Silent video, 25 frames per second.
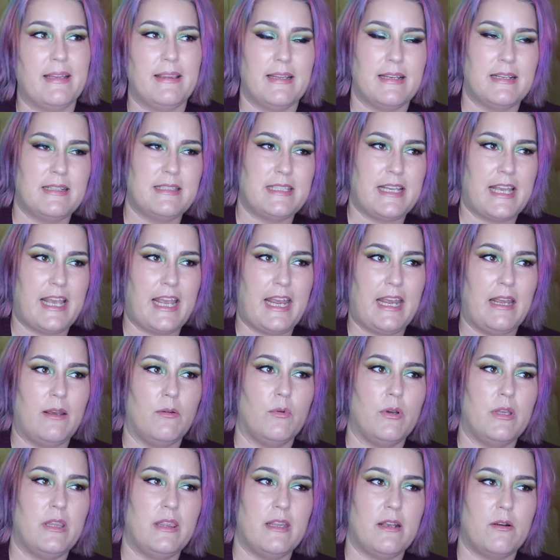in the day
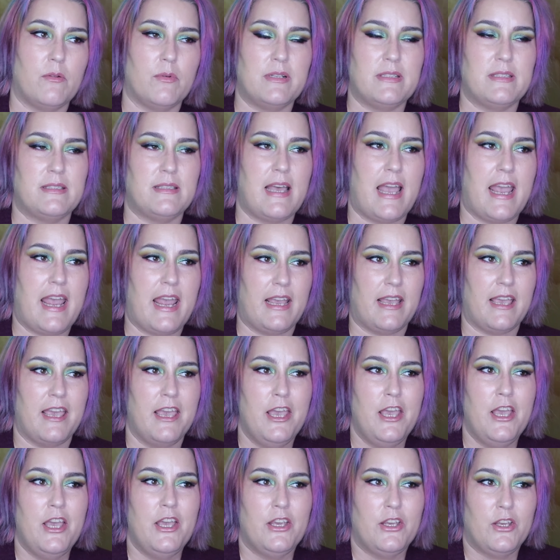when there was like,
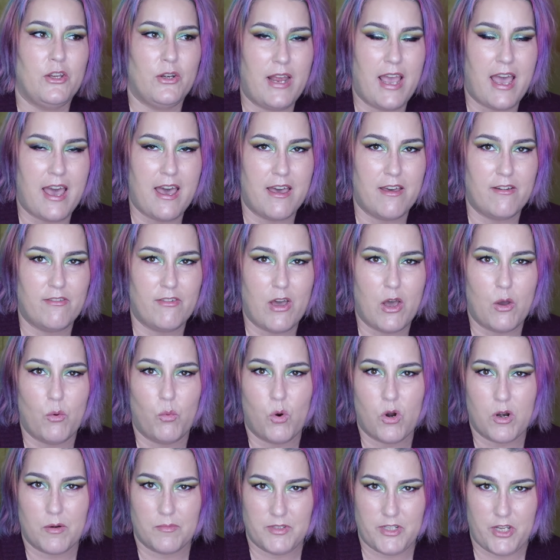you'd have
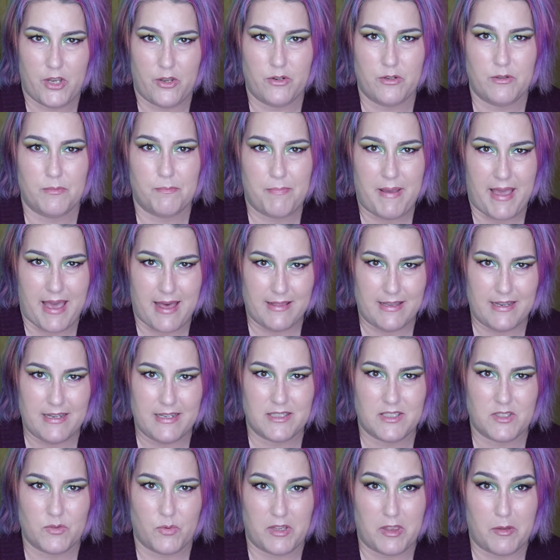warm tone
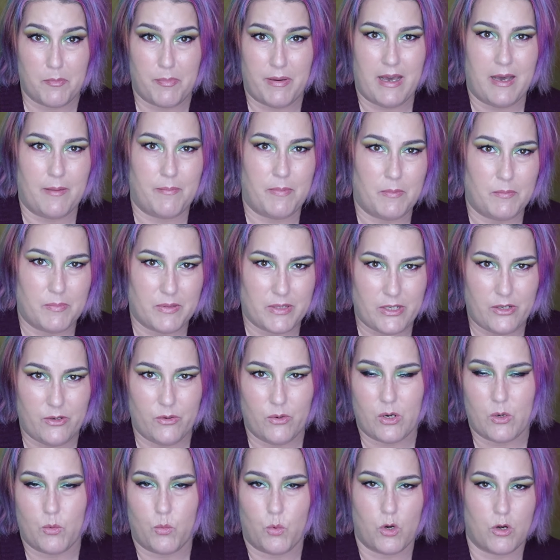palettes with a pop of
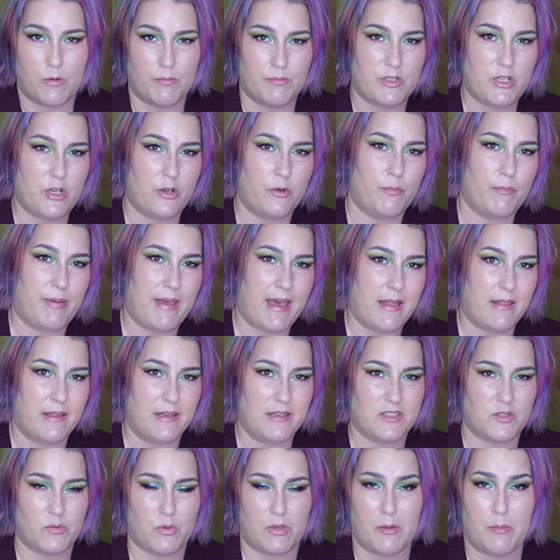blue or warm tone
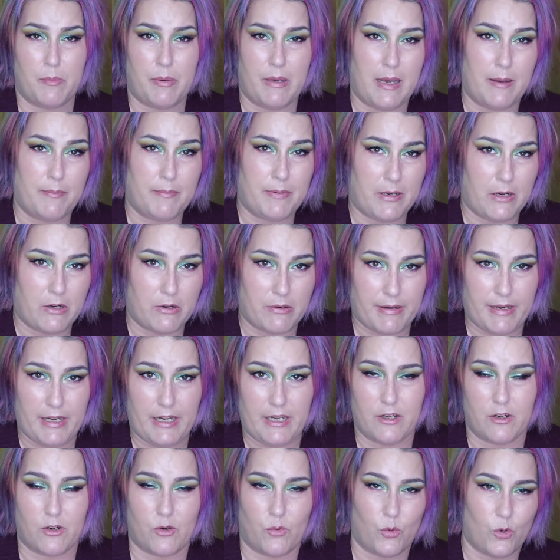palettes with a pop of
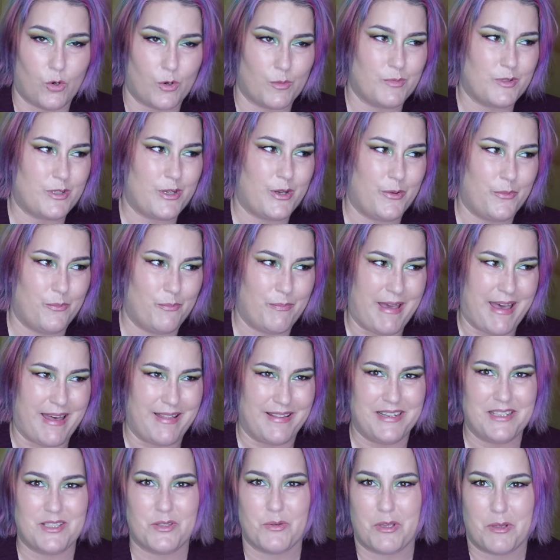green or warm tone
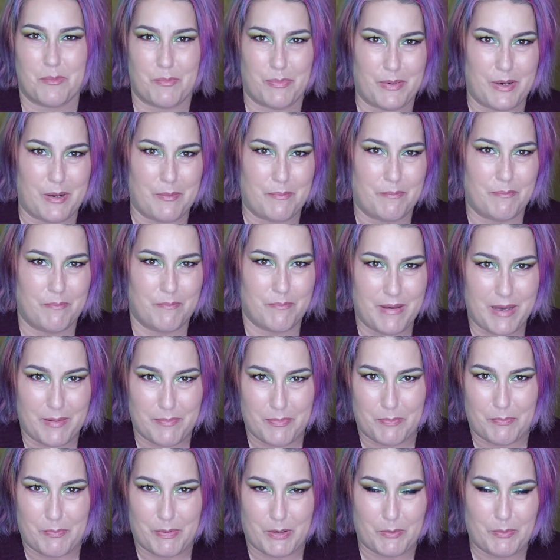palettes with a
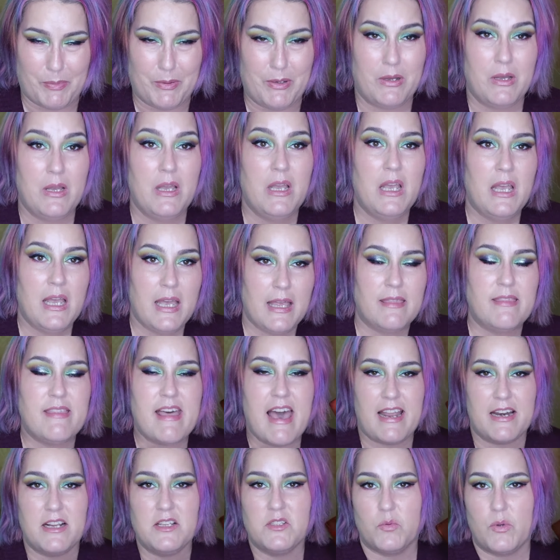pop, purple.
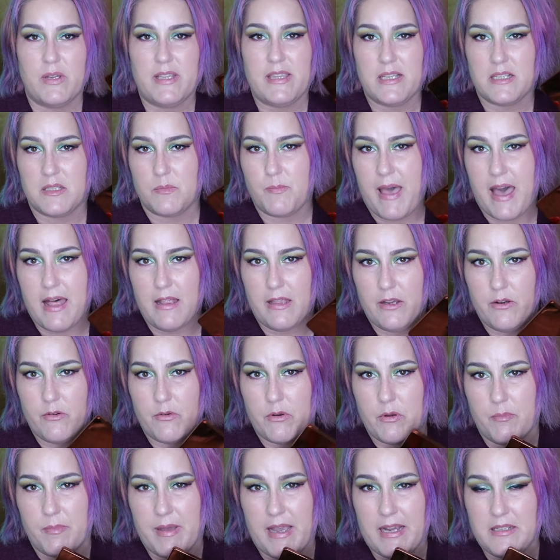That is what this palette
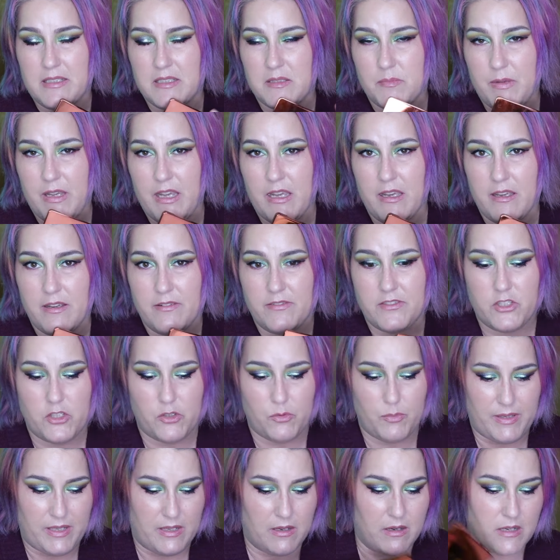reminds me of, to
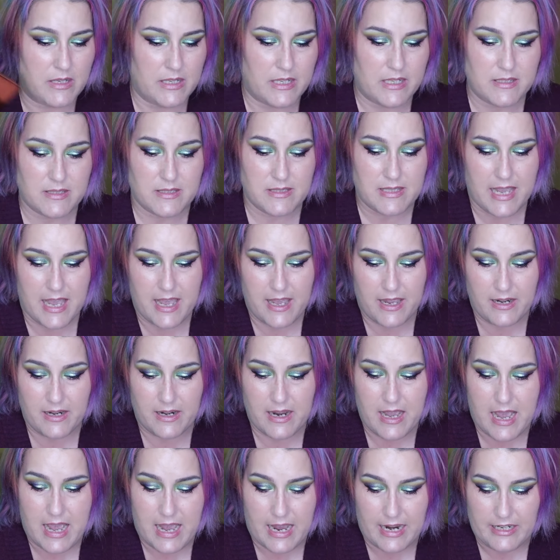be honest.
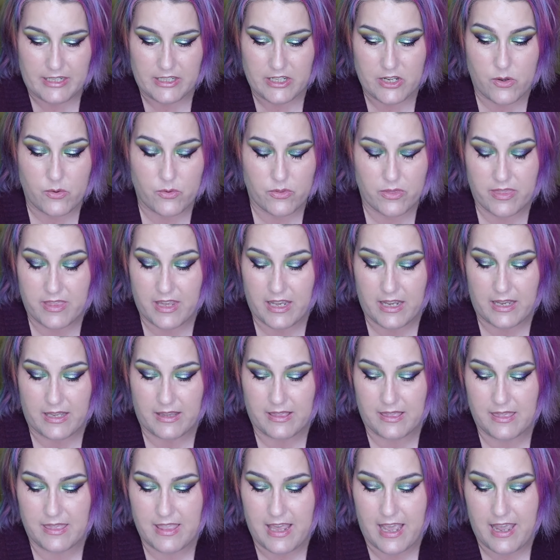And I don't think
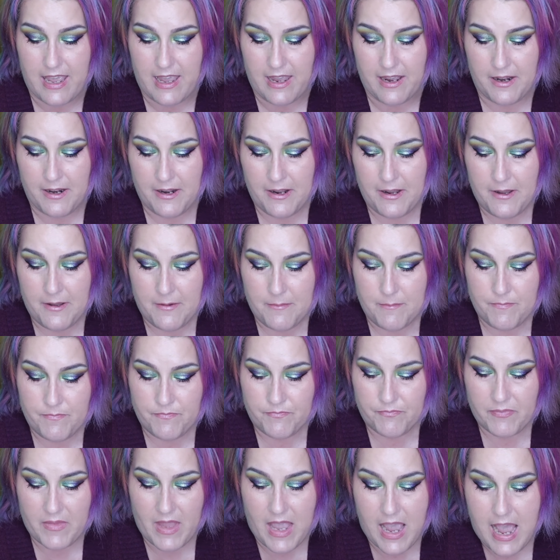that
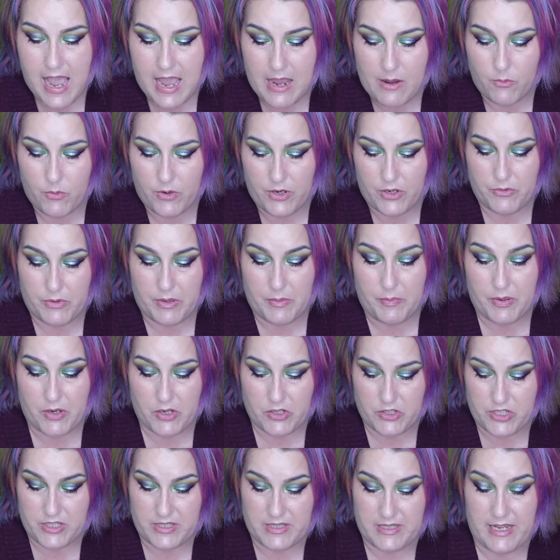I would
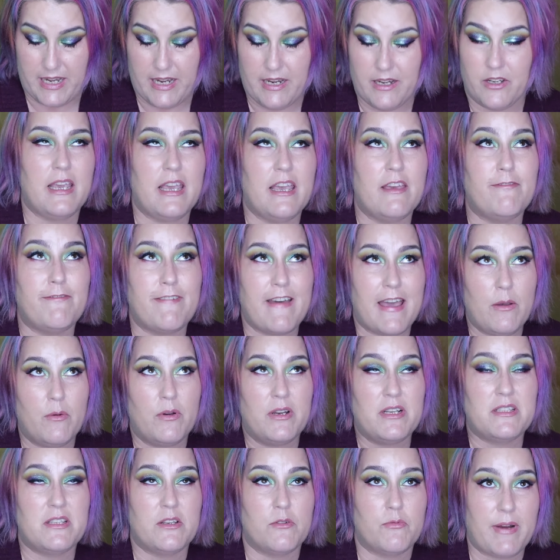repurchase it if I
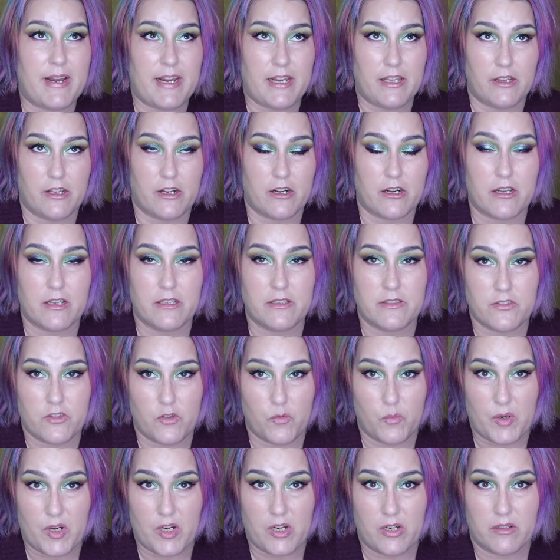was a regular
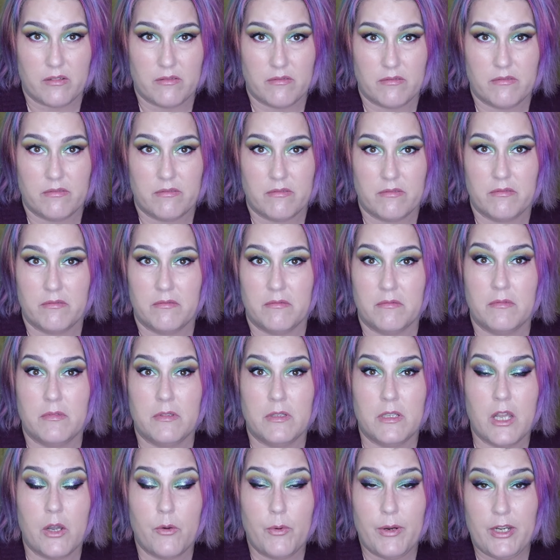consumer.
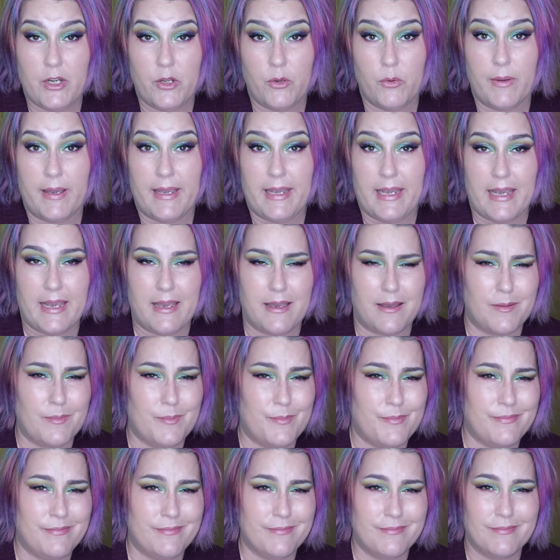Knowing who I
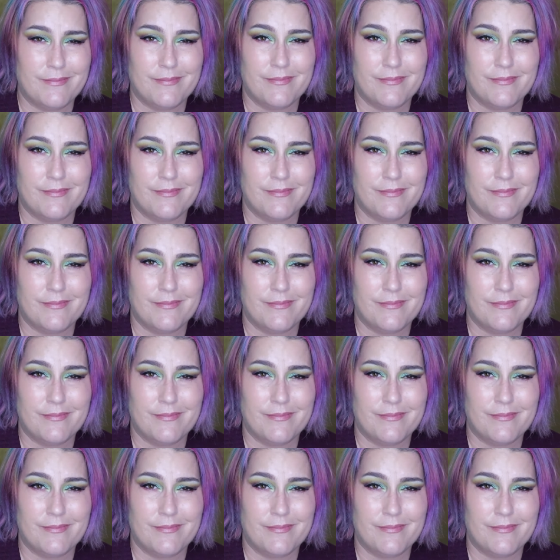am,